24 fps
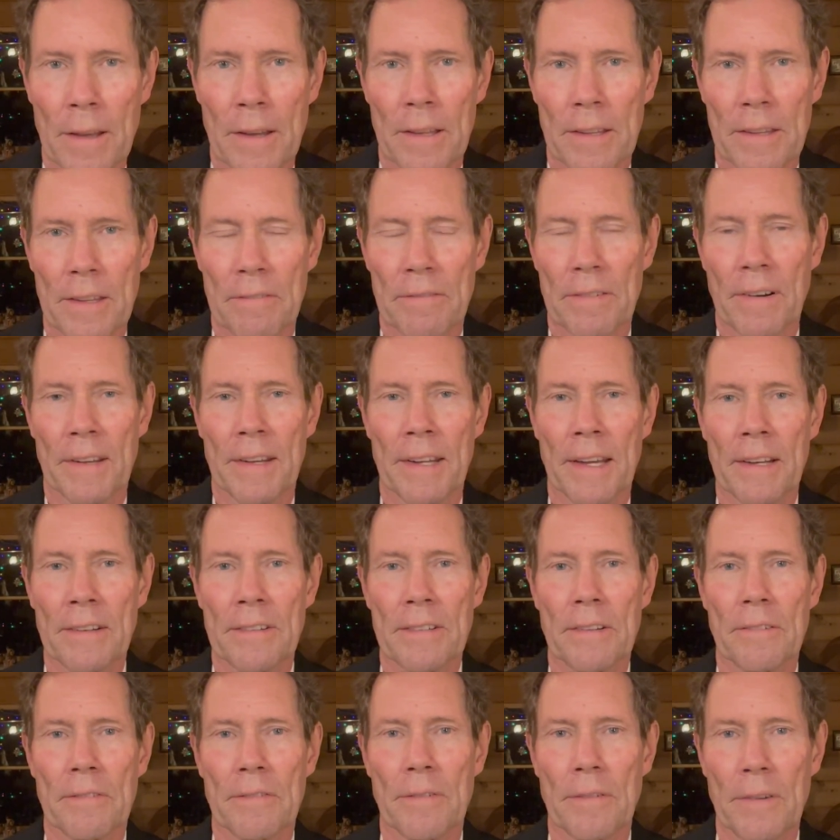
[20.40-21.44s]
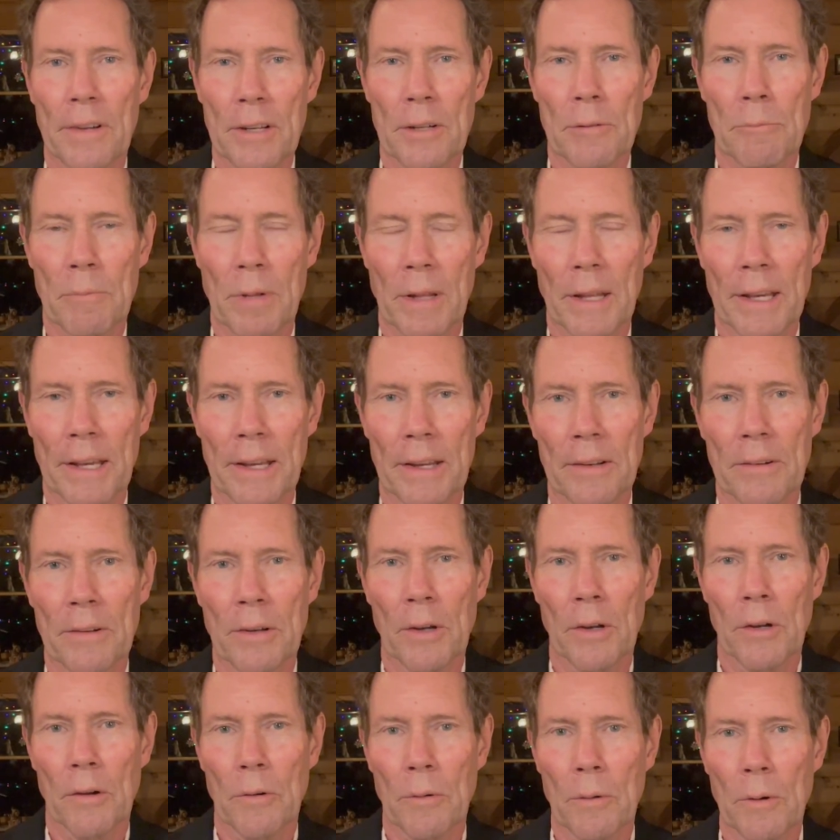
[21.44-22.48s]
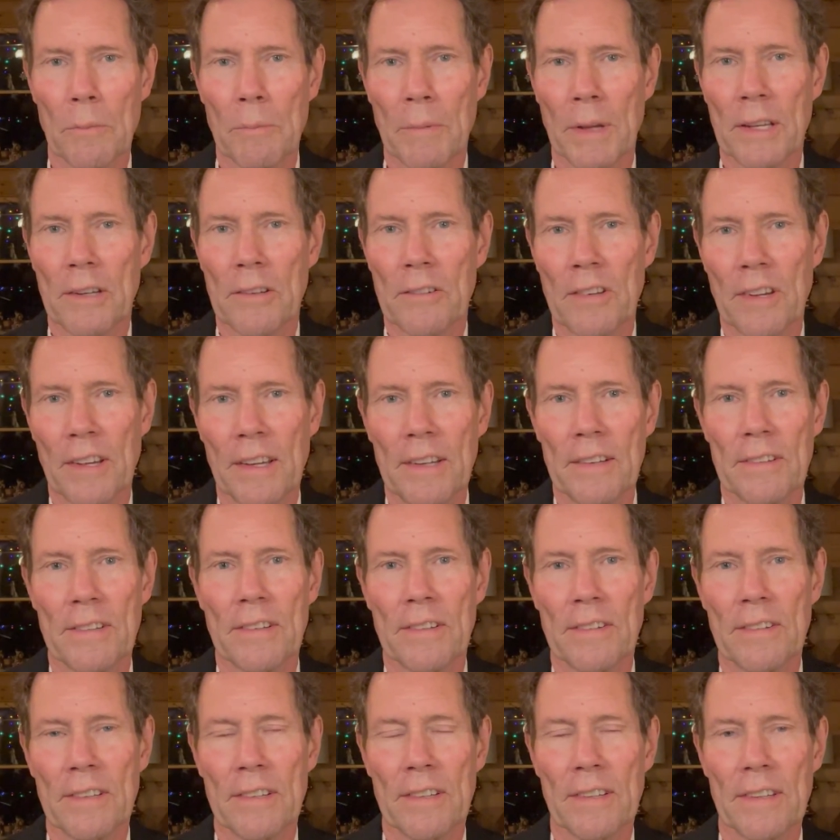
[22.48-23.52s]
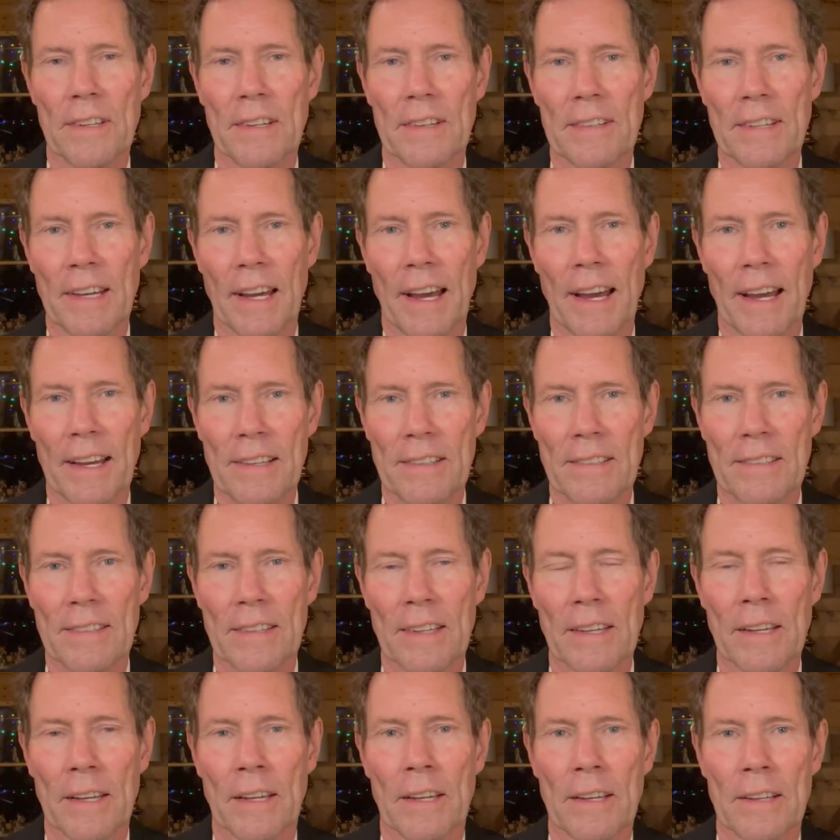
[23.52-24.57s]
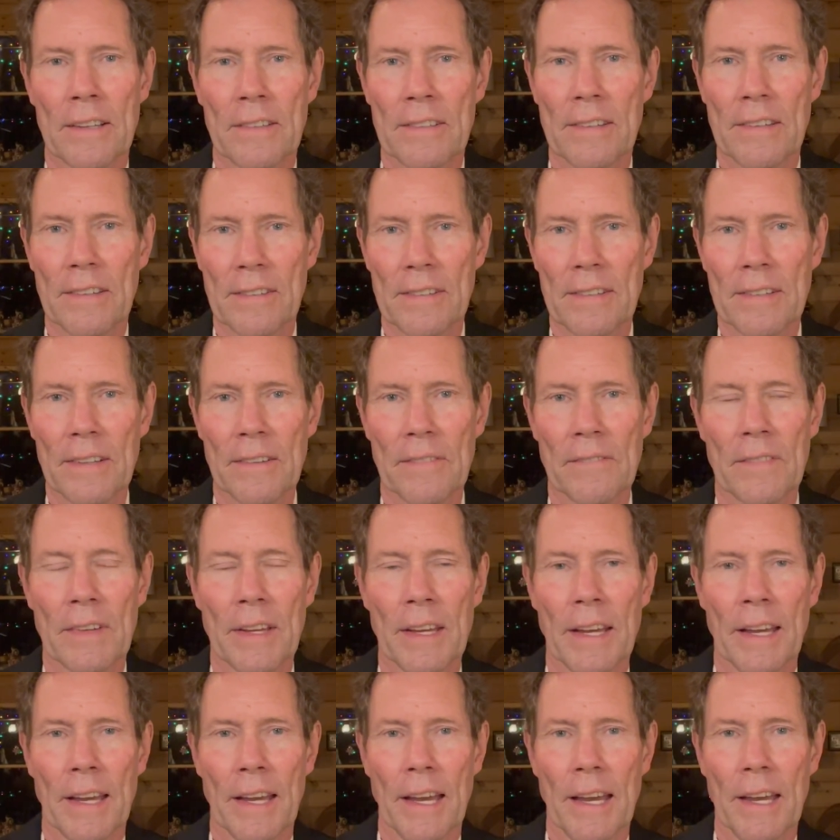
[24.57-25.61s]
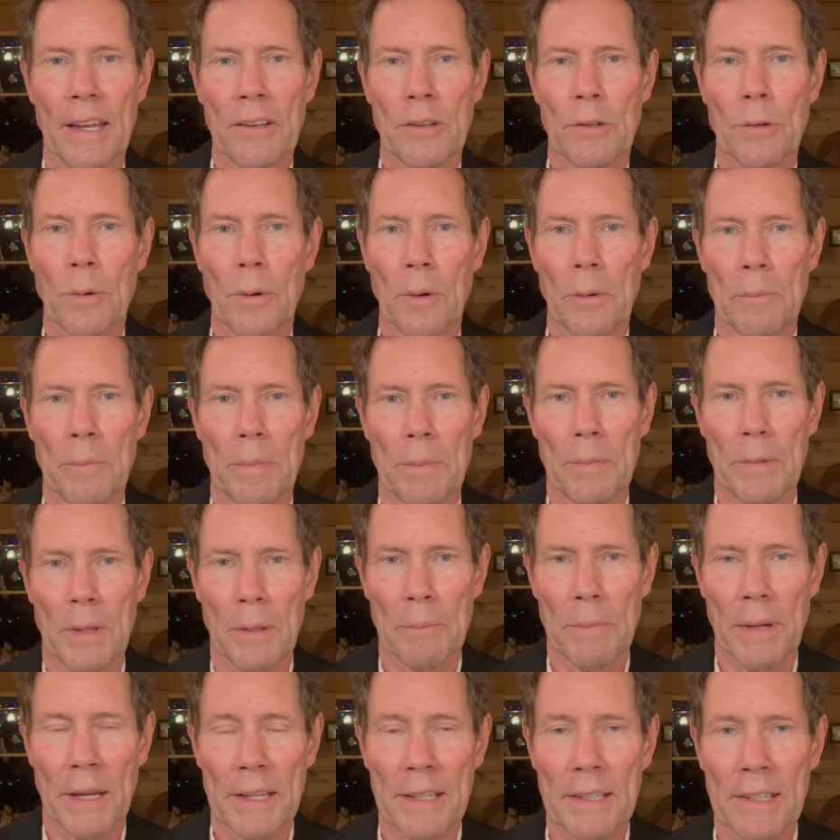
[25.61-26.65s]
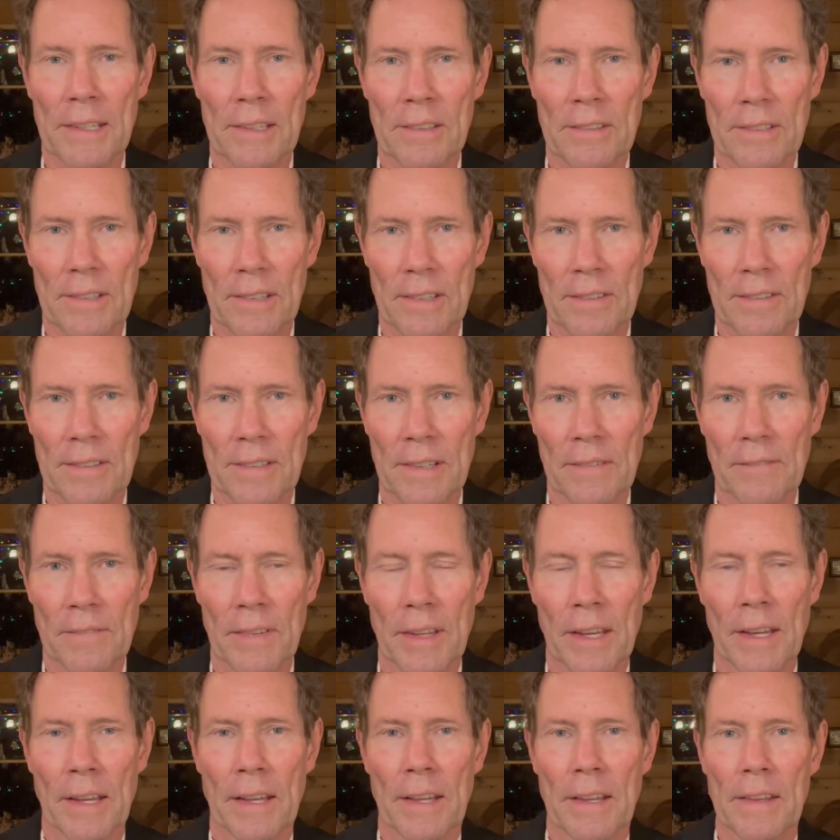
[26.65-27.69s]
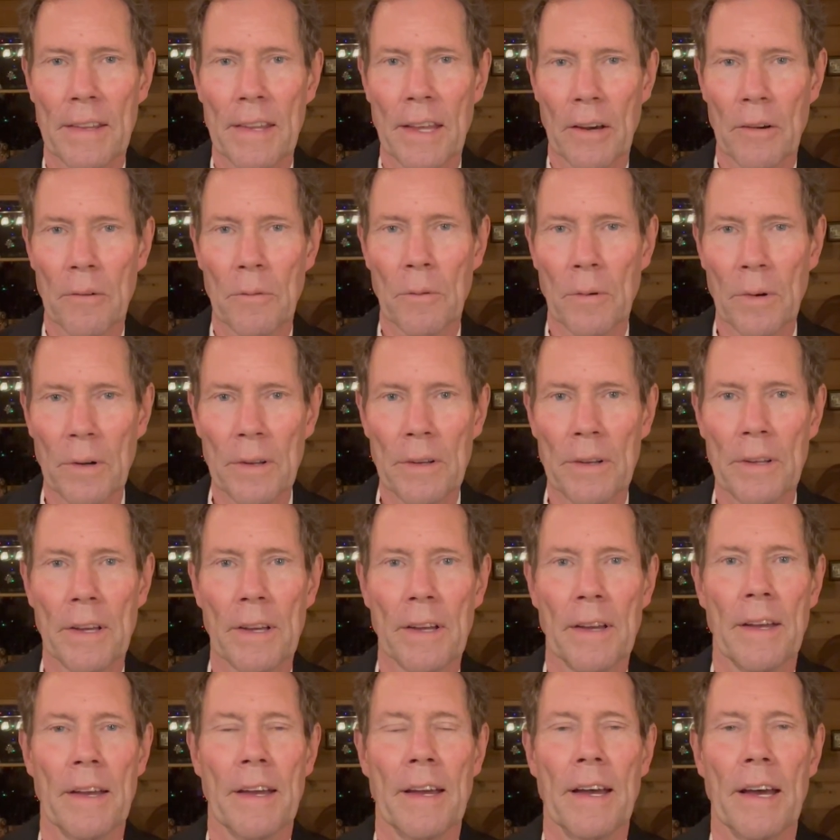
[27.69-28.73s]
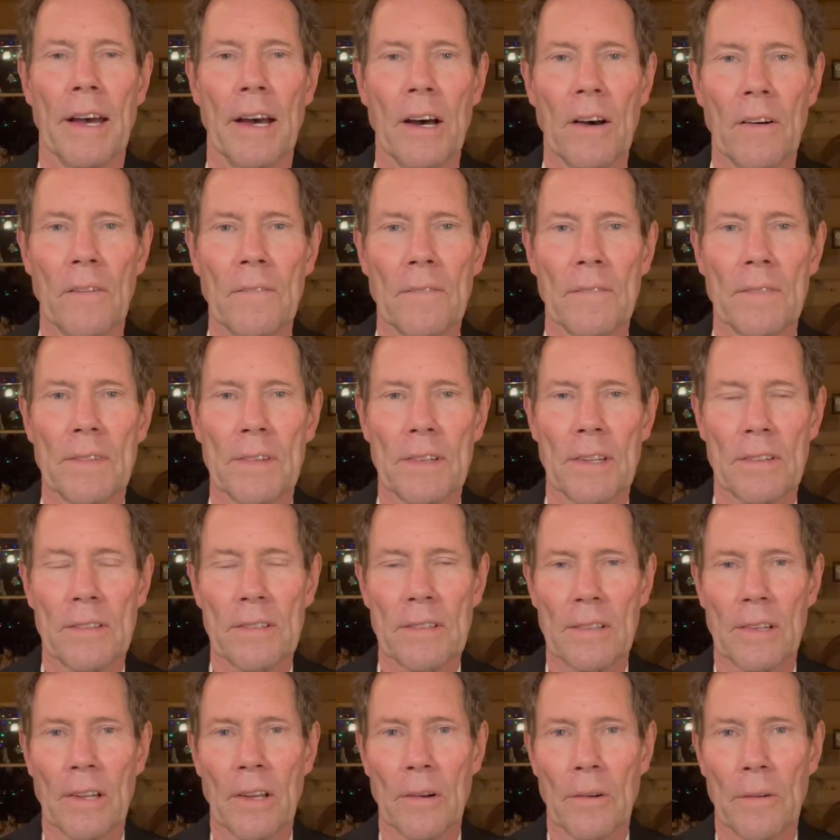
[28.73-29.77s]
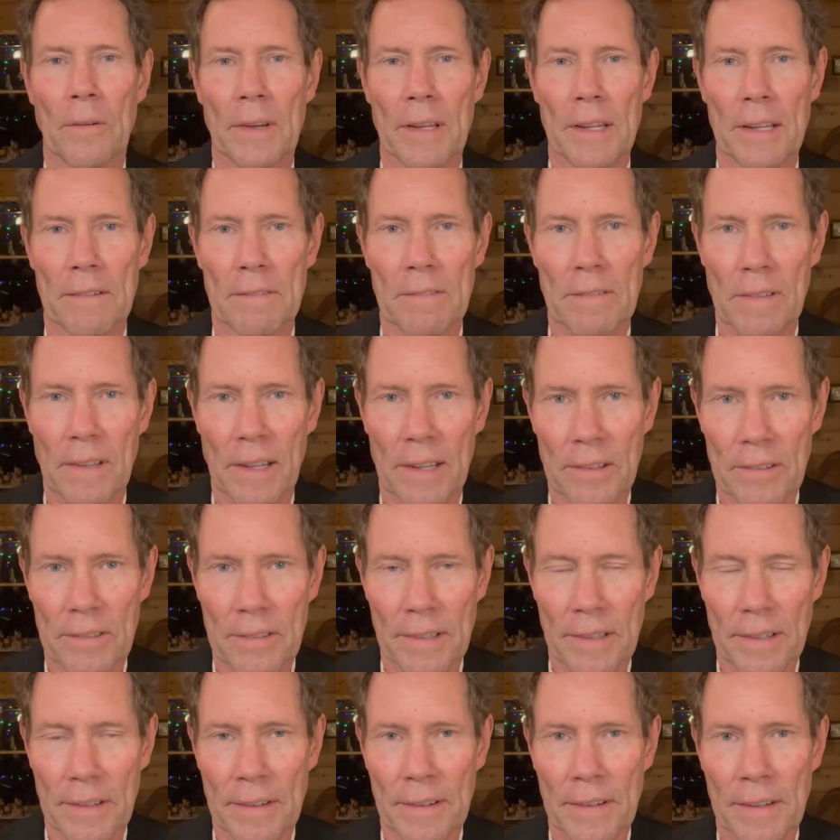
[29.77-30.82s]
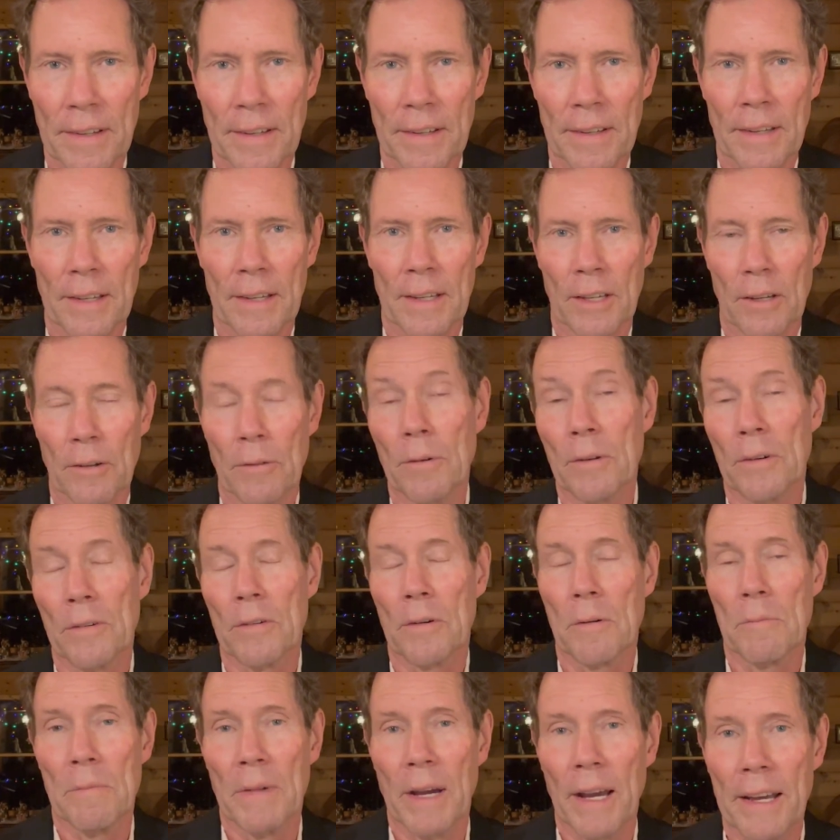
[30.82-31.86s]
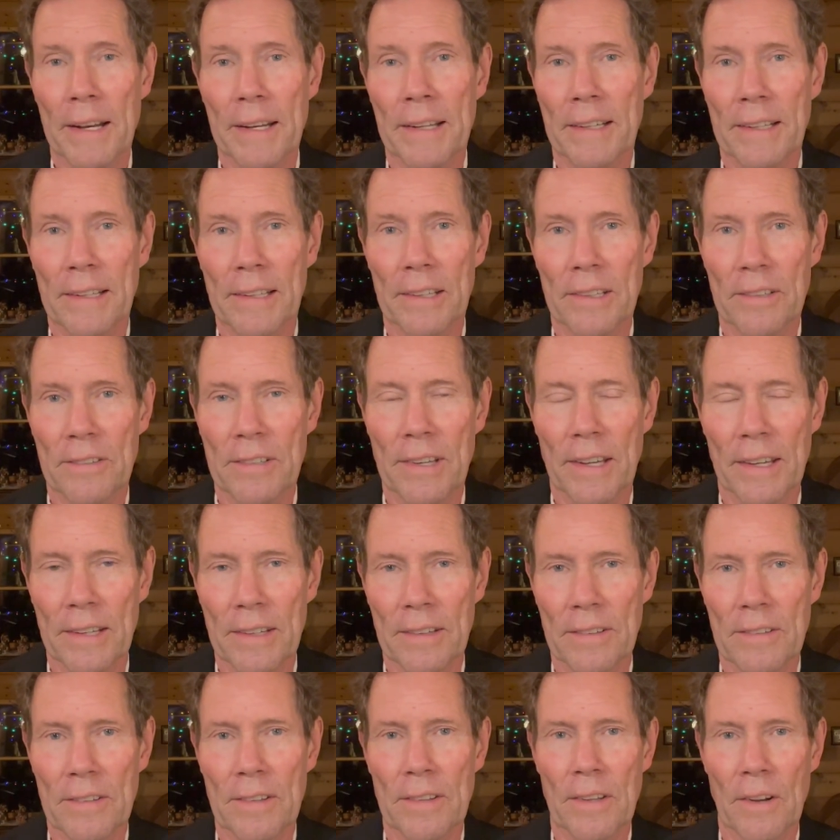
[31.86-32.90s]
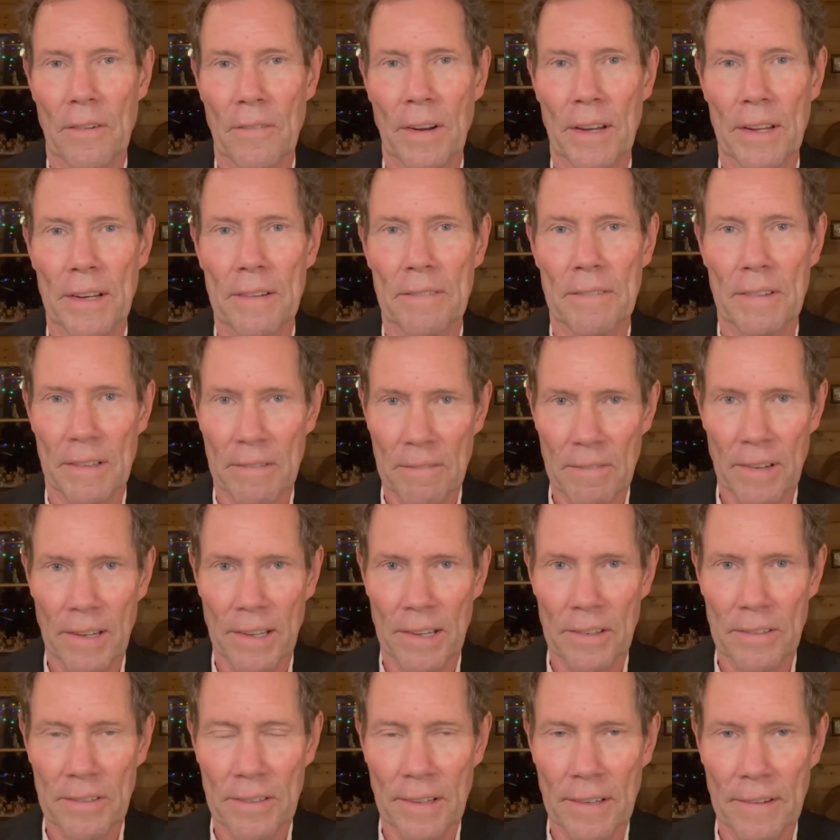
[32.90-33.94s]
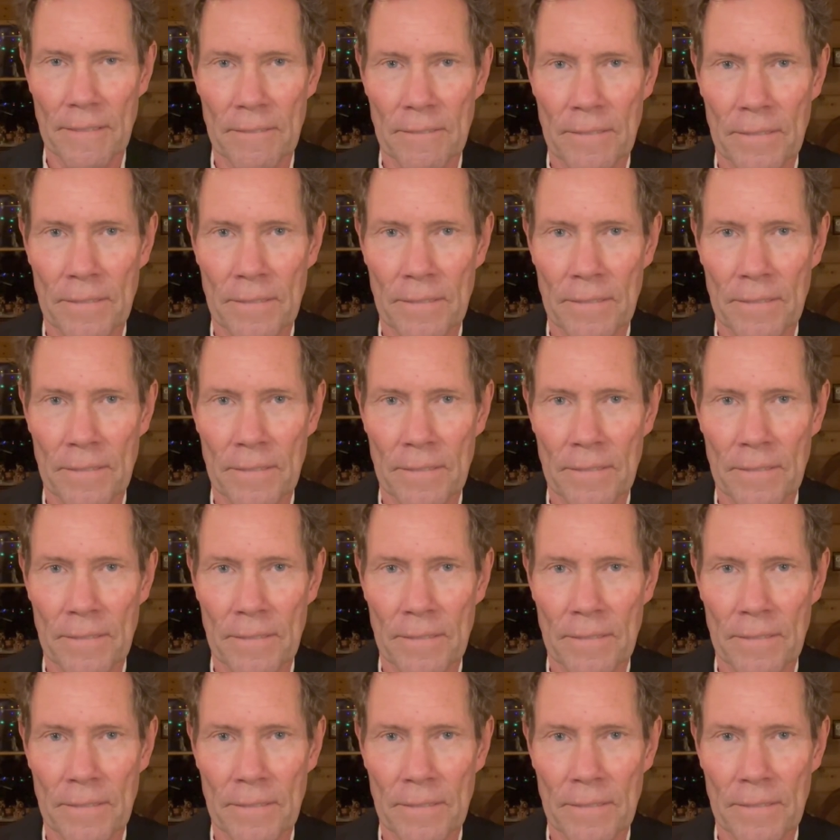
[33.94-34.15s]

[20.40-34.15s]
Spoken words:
The Financial Freedom Plan would make changes to the tax system and to the banking system that would help to slow inflation. It would dramatically change the rate of inflation.